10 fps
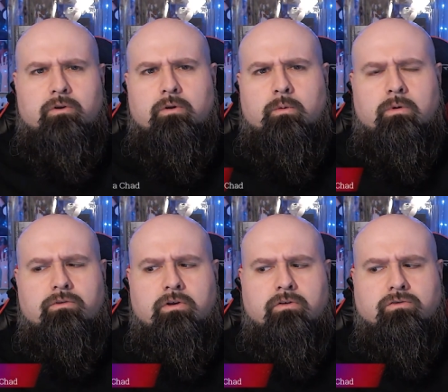Well, you know
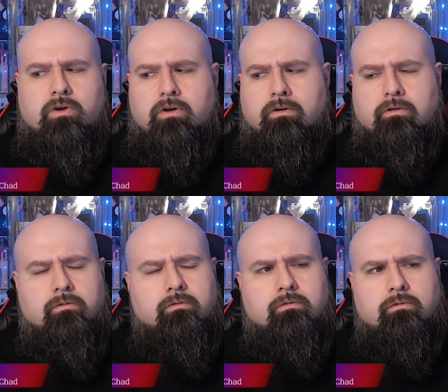what they say.
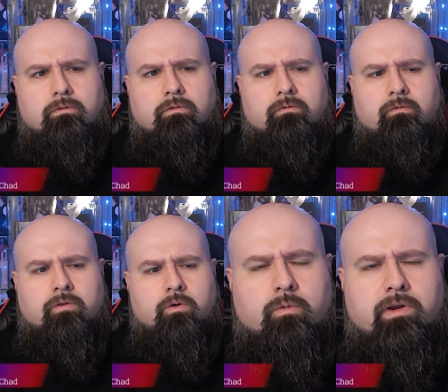
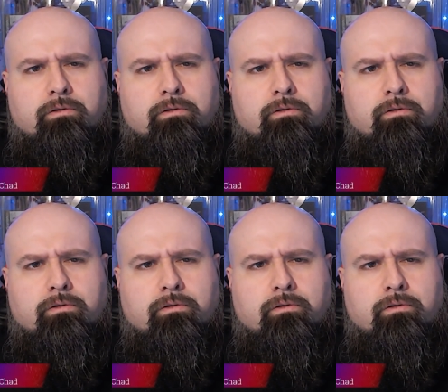You